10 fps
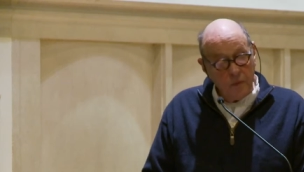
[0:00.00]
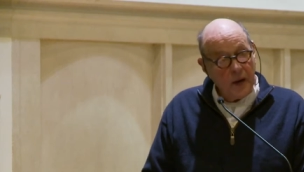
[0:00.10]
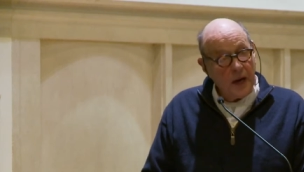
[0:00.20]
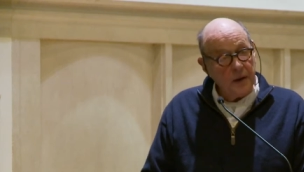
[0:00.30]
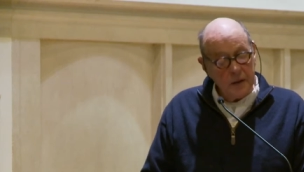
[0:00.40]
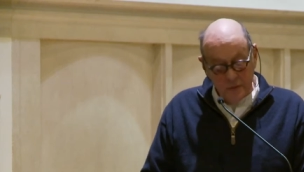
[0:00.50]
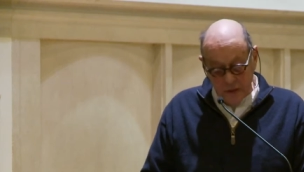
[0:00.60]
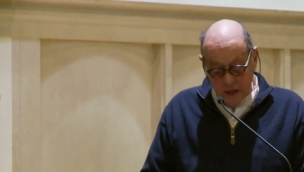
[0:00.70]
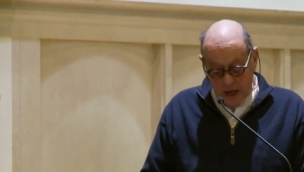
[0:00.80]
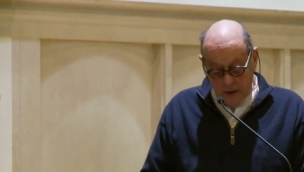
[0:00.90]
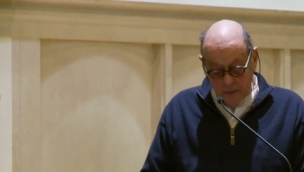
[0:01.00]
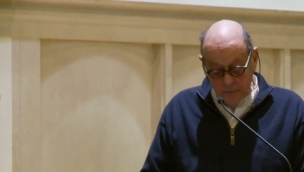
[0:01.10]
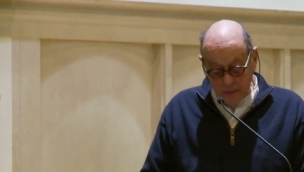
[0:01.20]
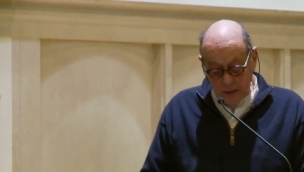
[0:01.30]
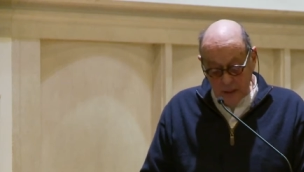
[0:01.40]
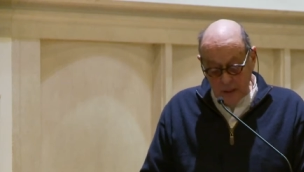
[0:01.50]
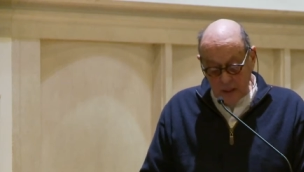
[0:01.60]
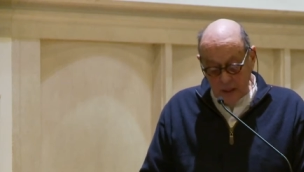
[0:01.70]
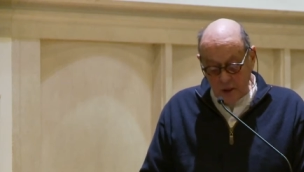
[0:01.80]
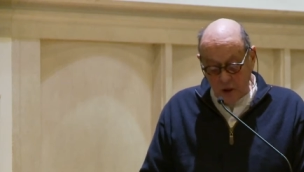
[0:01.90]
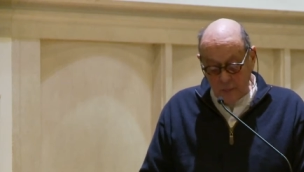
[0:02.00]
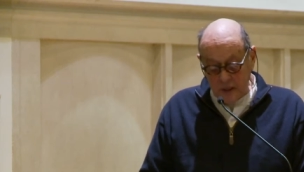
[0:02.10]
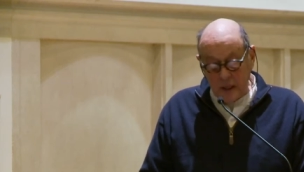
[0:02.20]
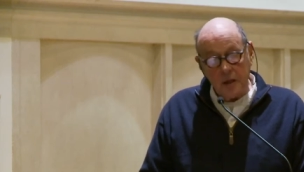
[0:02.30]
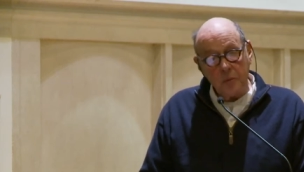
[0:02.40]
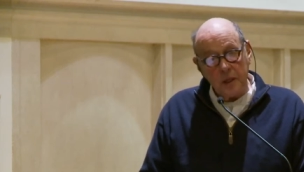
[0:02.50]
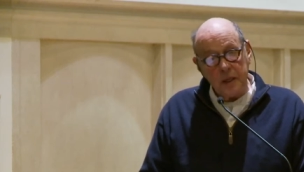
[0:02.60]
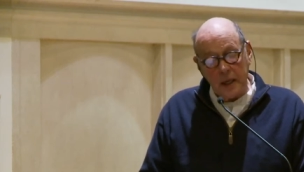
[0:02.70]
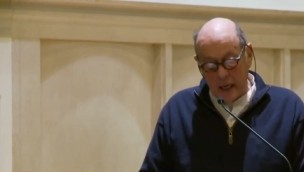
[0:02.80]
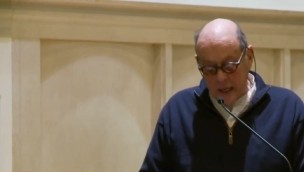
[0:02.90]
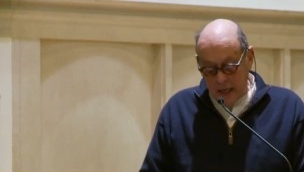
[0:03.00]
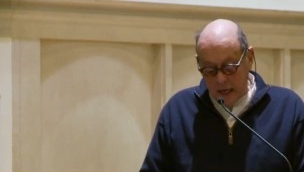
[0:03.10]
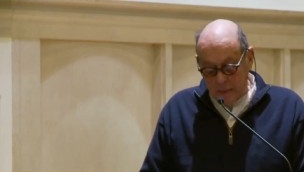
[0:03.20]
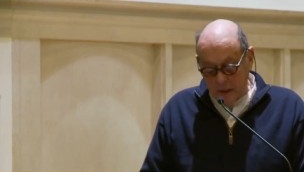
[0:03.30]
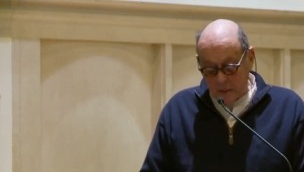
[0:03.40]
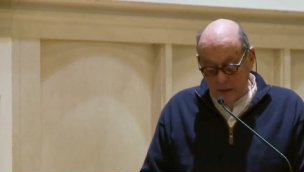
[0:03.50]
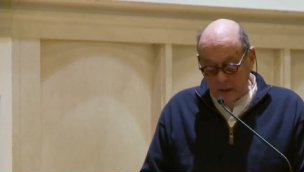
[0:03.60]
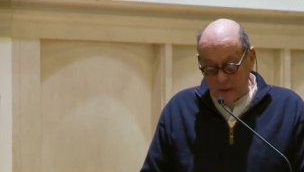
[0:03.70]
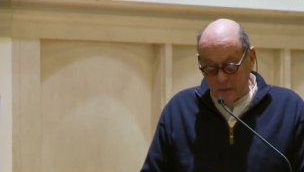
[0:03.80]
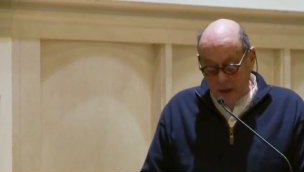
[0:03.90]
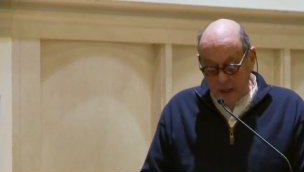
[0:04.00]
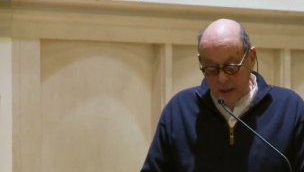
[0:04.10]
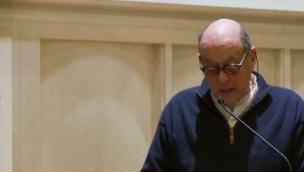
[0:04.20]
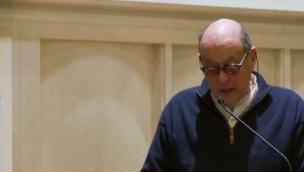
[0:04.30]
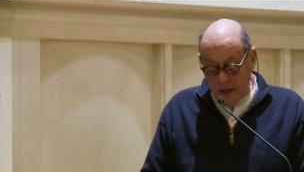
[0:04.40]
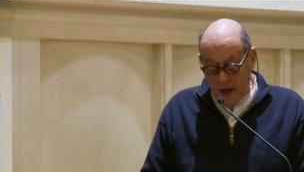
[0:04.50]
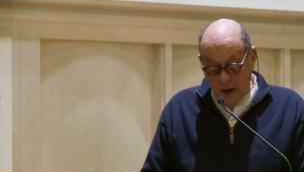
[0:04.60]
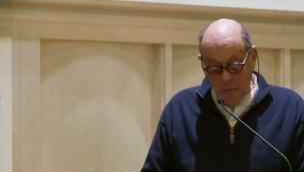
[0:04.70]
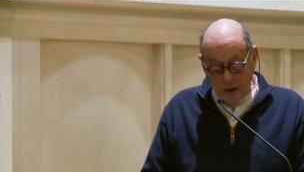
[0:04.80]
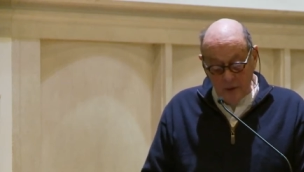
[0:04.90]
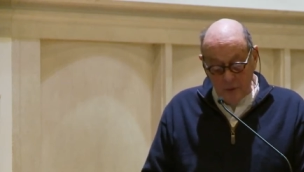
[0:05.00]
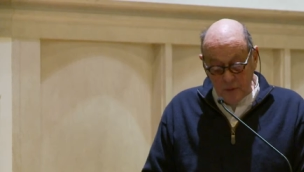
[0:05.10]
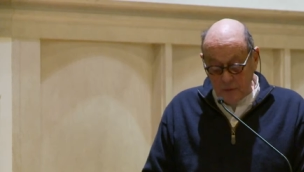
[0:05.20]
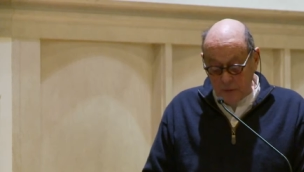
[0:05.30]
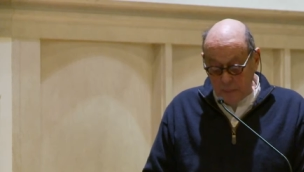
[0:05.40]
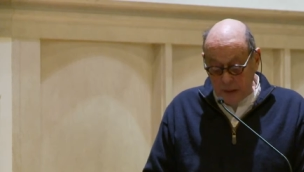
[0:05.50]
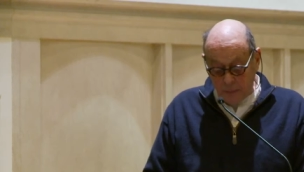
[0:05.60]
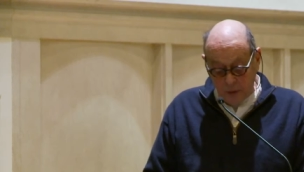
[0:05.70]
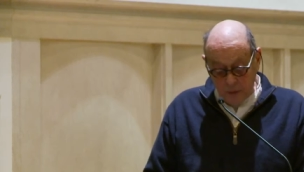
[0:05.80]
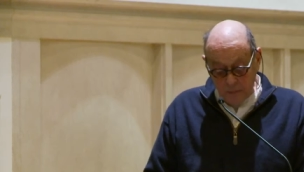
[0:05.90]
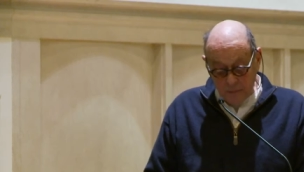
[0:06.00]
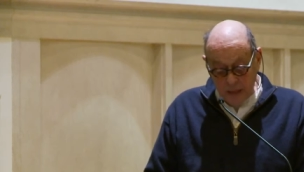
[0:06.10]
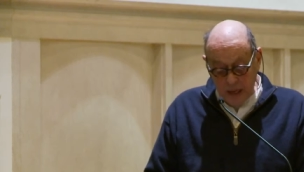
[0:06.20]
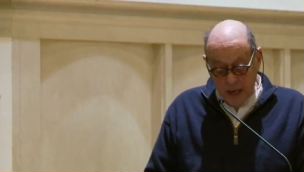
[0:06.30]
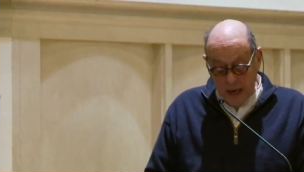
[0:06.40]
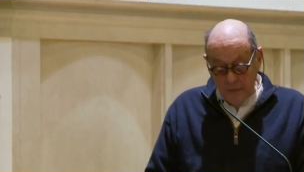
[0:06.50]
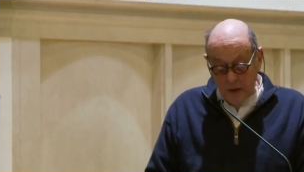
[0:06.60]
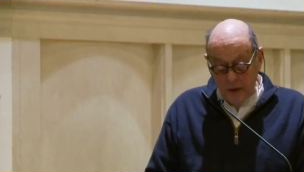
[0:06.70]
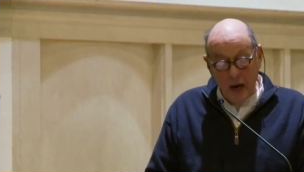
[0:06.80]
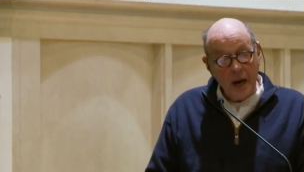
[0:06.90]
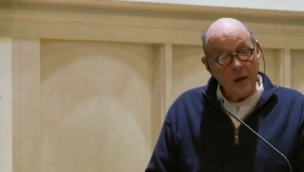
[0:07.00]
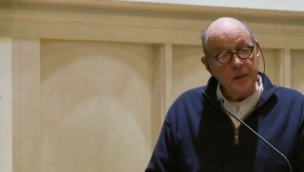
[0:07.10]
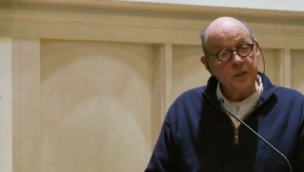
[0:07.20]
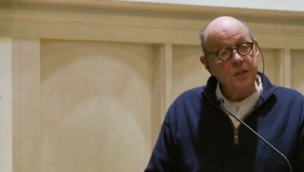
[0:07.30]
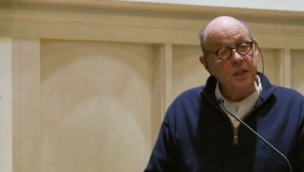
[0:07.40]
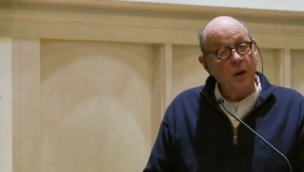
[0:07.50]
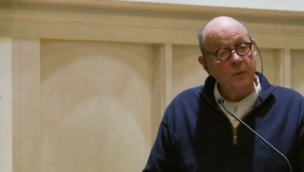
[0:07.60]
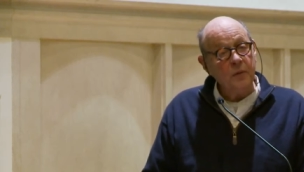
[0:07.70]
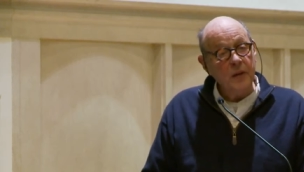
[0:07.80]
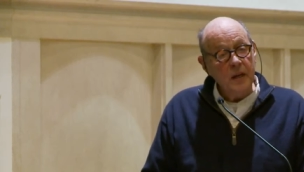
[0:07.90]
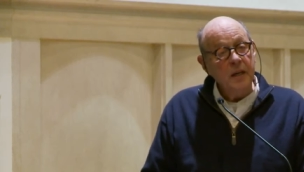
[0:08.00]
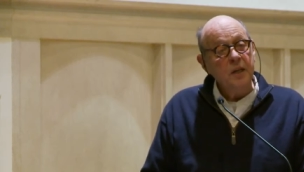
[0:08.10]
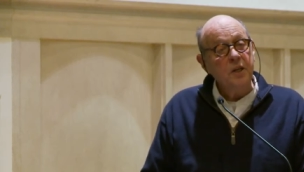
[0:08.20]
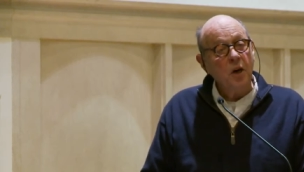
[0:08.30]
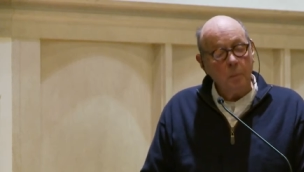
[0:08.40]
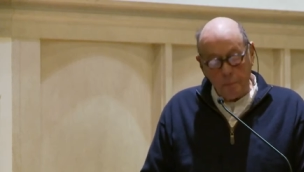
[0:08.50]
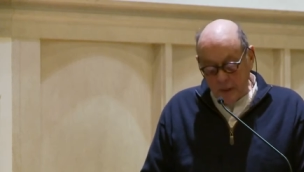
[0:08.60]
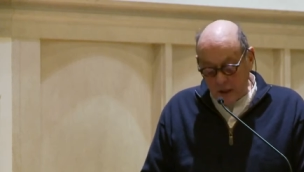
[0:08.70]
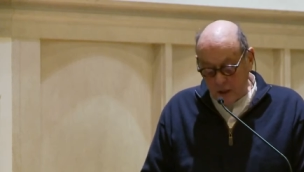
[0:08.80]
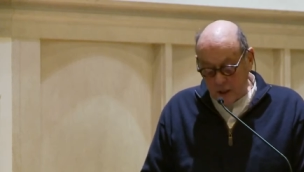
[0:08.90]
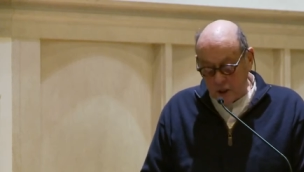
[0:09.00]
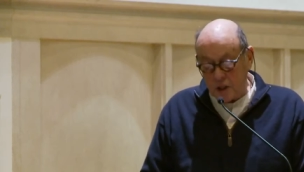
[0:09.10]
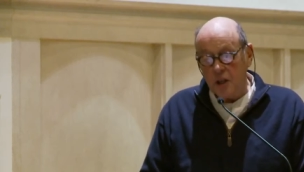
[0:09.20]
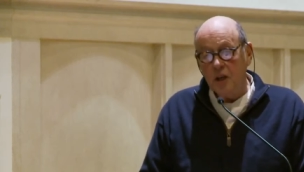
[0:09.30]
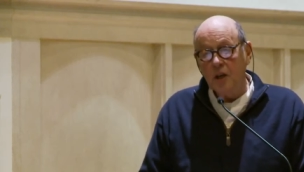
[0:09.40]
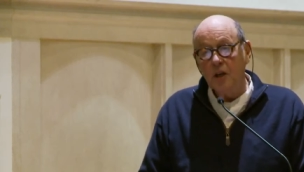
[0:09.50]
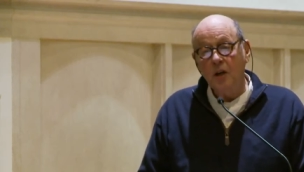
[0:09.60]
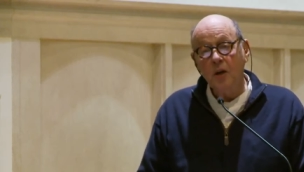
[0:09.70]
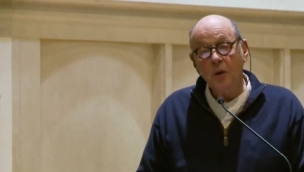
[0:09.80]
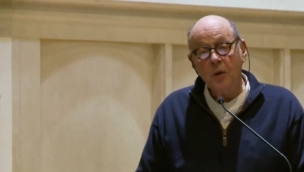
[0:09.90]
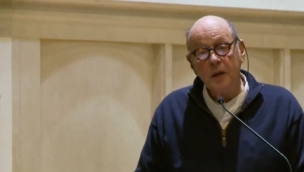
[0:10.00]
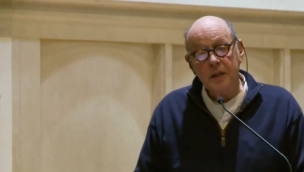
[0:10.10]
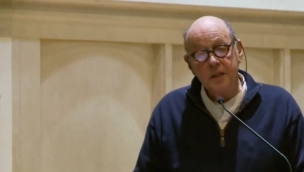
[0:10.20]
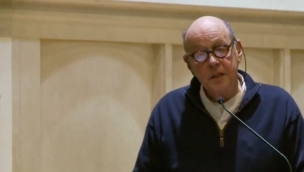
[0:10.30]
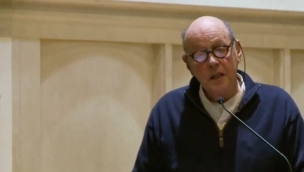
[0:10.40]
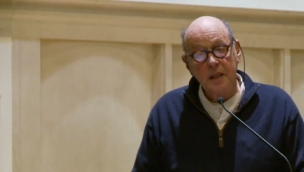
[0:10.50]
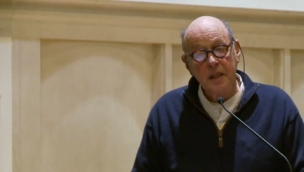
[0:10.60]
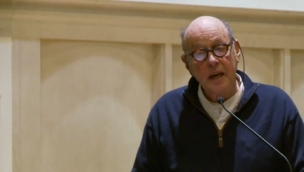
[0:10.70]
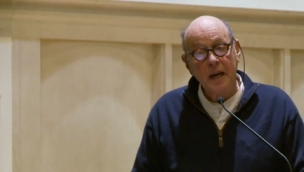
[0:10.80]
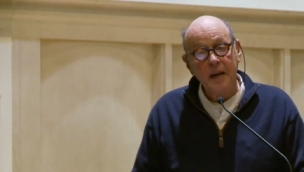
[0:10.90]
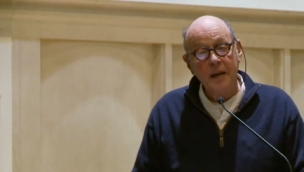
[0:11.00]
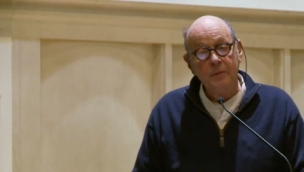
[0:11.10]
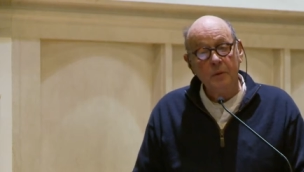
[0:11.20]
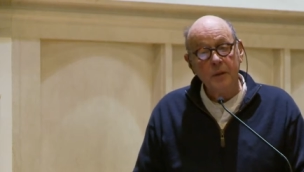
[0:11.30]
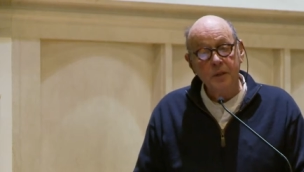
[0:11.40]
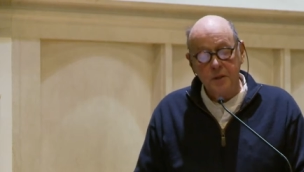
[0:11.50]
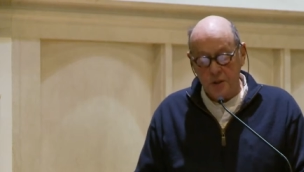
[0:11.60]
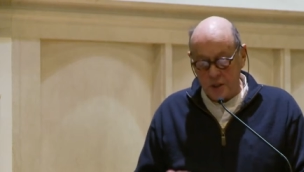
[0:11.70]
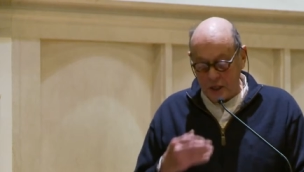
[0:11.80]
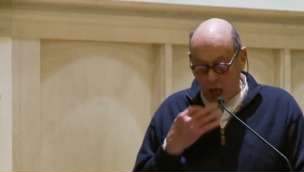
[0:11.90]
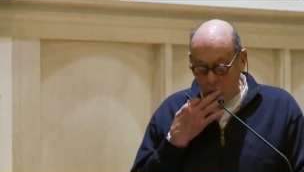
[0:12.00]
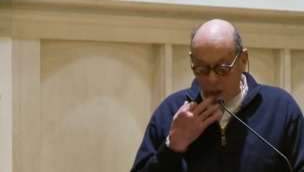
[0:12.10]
valley of the Nile shall be equally and amicably divided among the river people, and the Nile itself shall perish gloriously and never reach the sea.